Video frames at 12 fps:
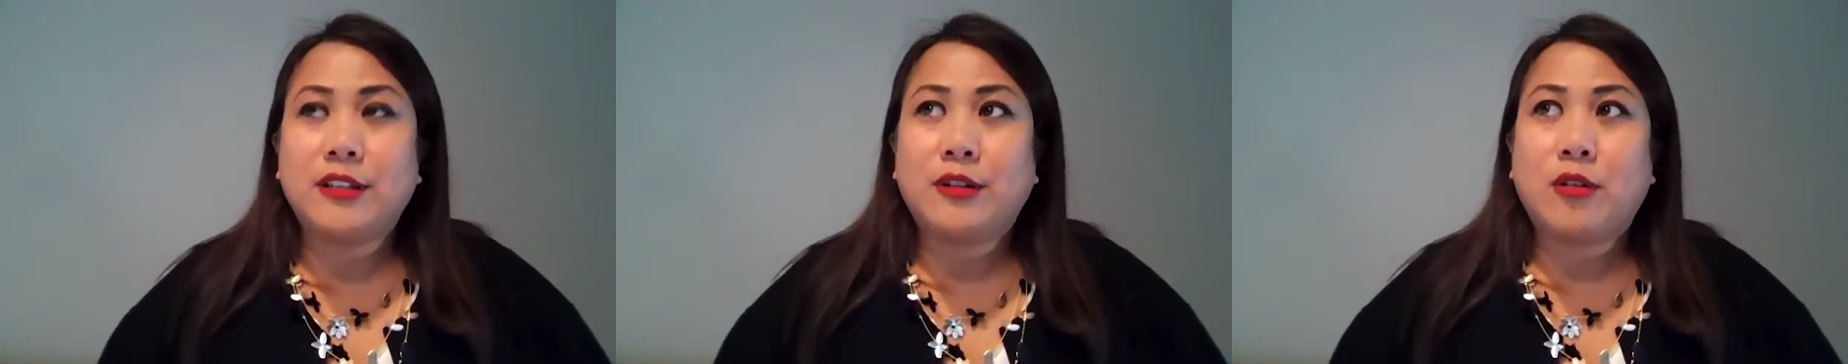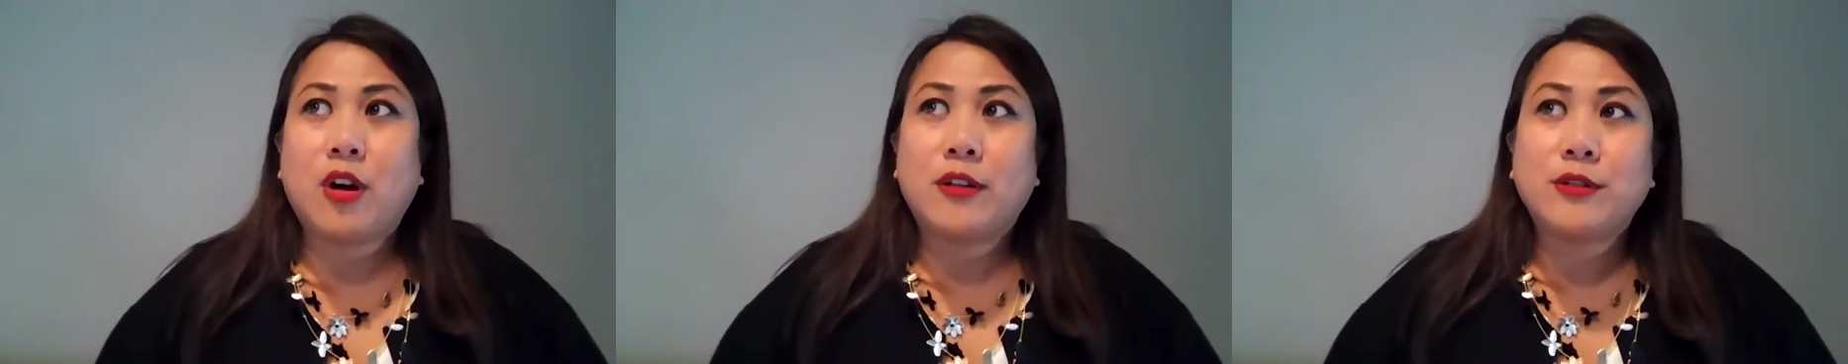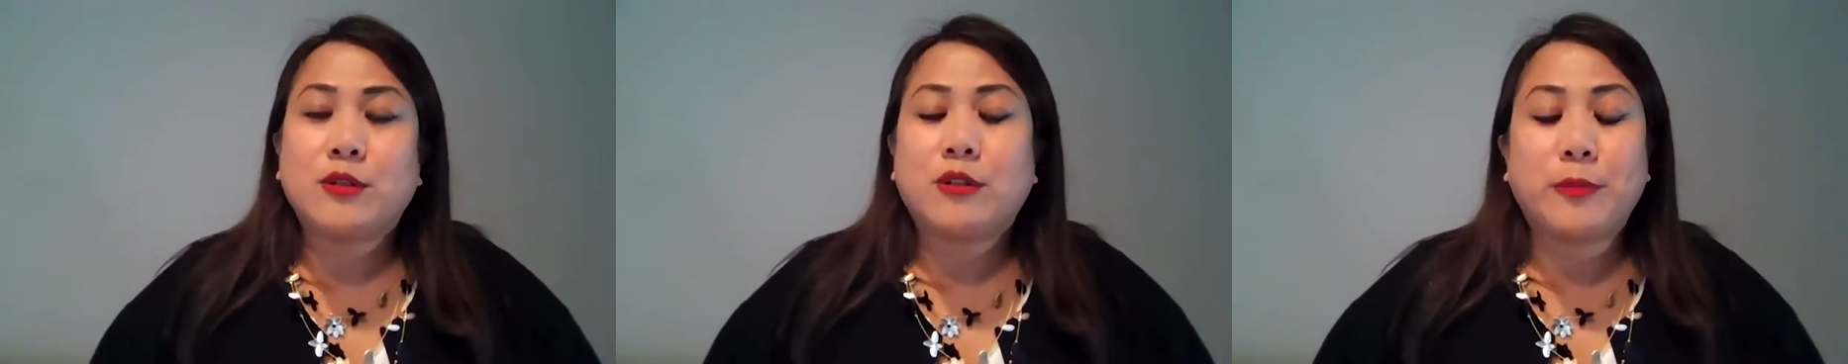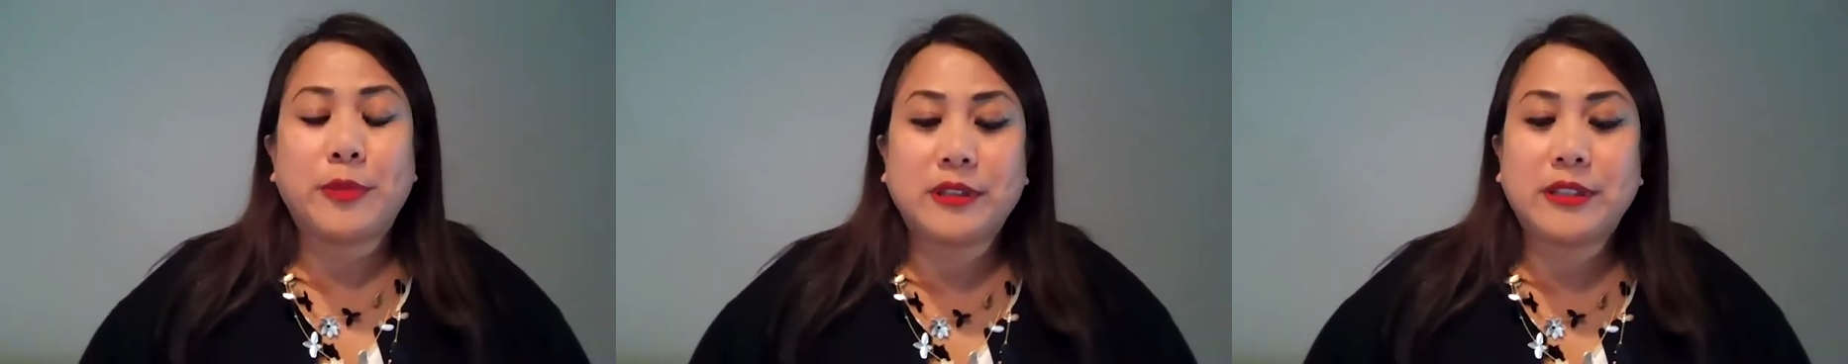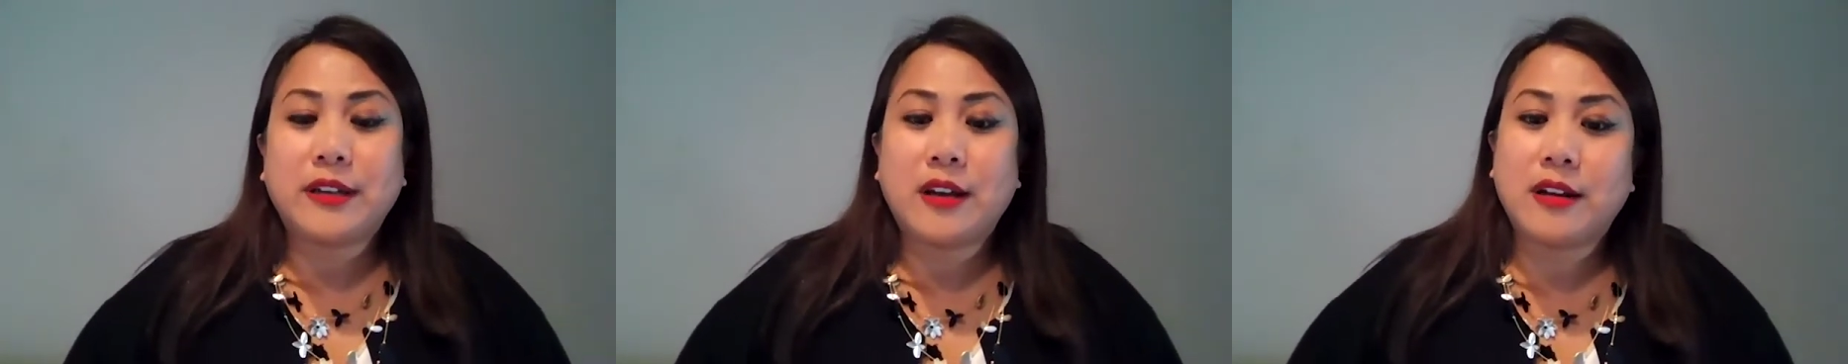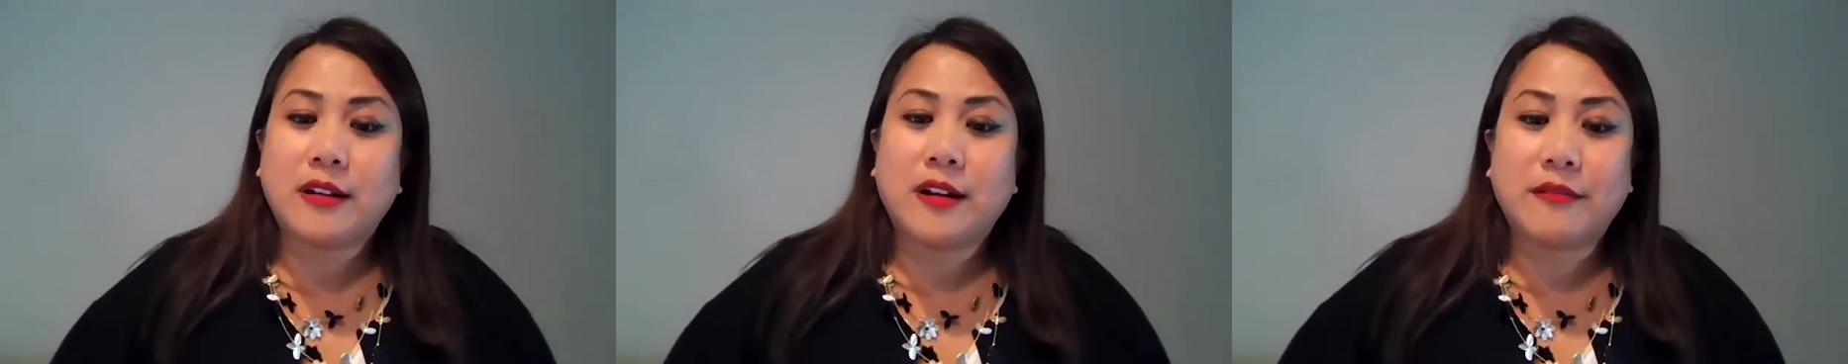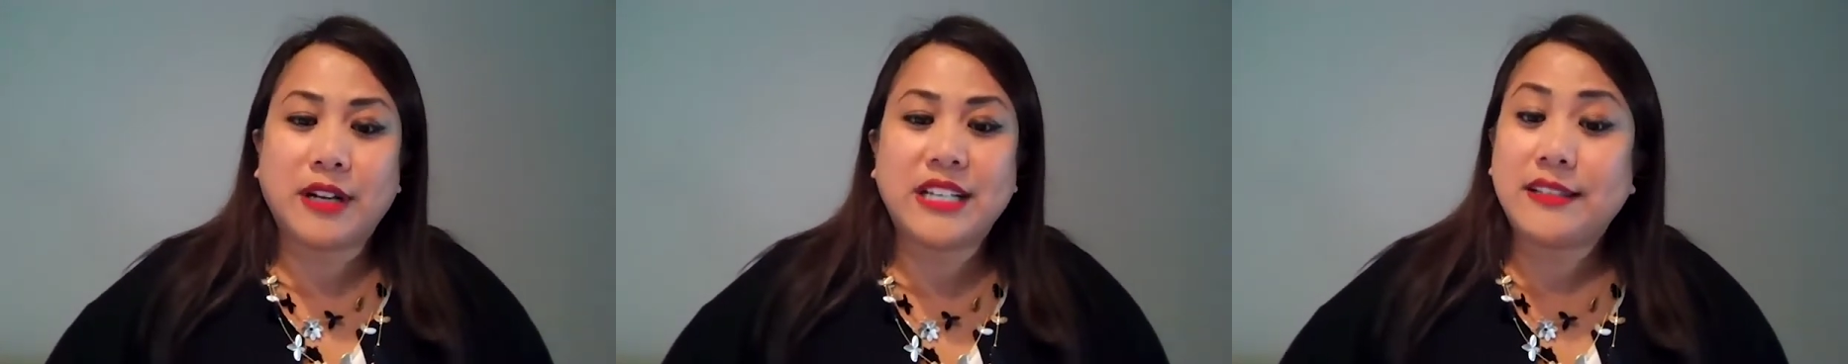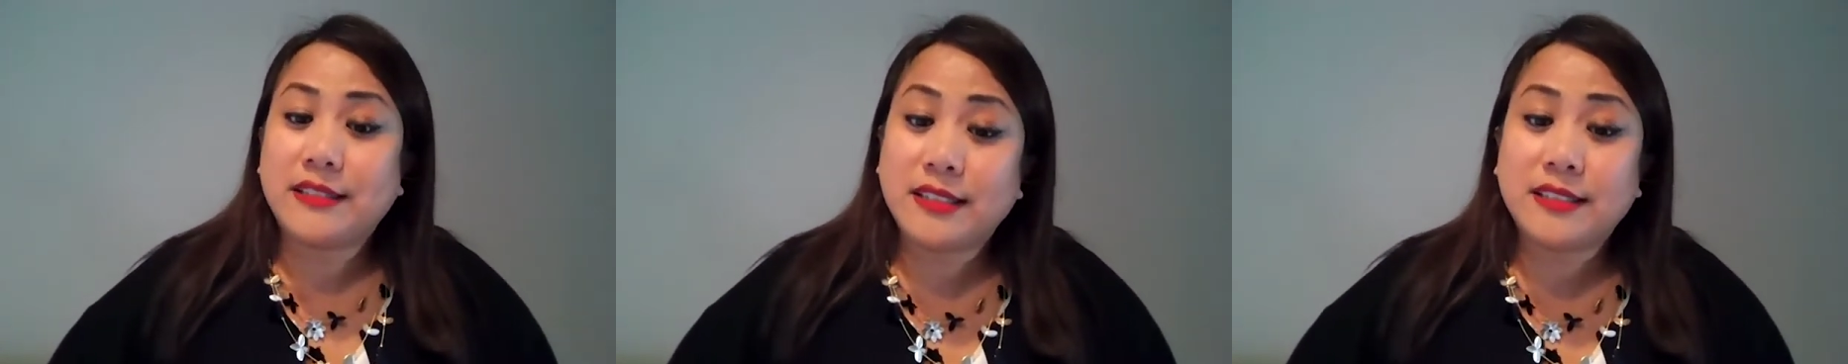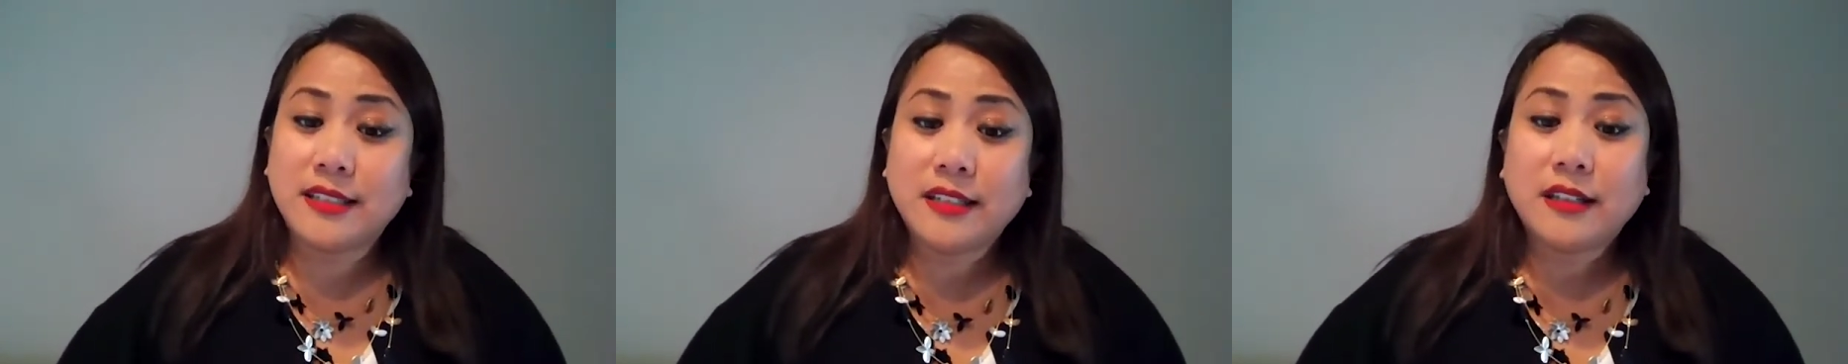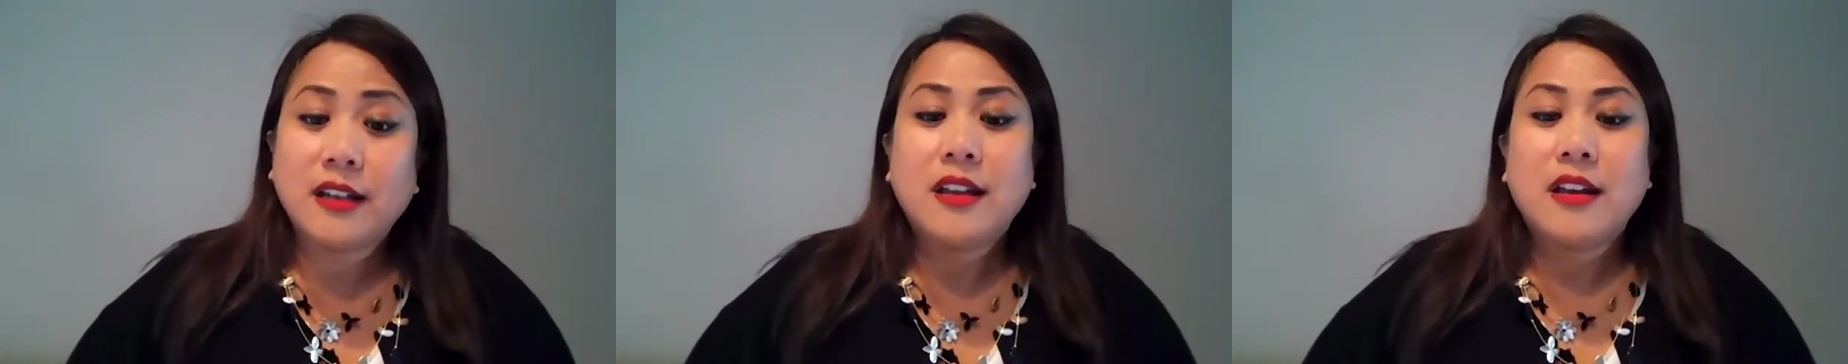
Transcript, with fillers: you know, also are building on already existing